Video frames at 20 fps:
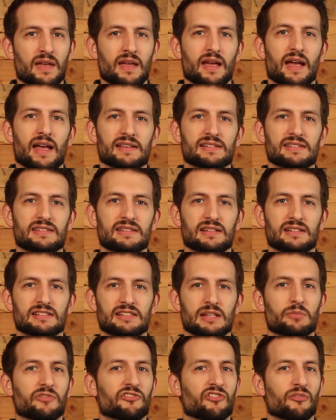As the
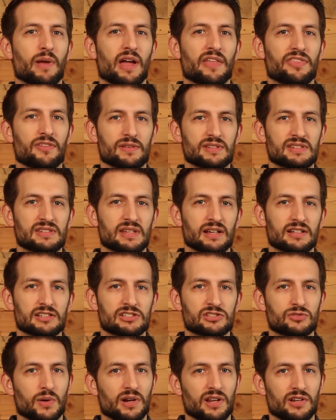example from Matthew 6,
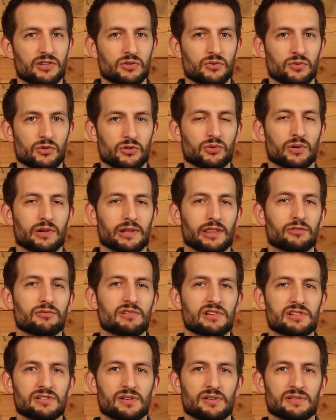22 and 23
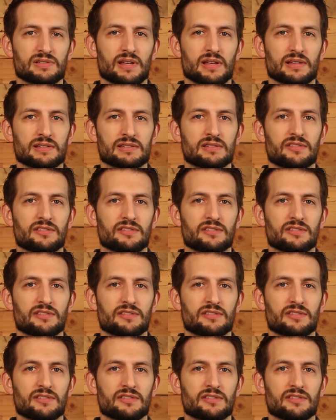shows us,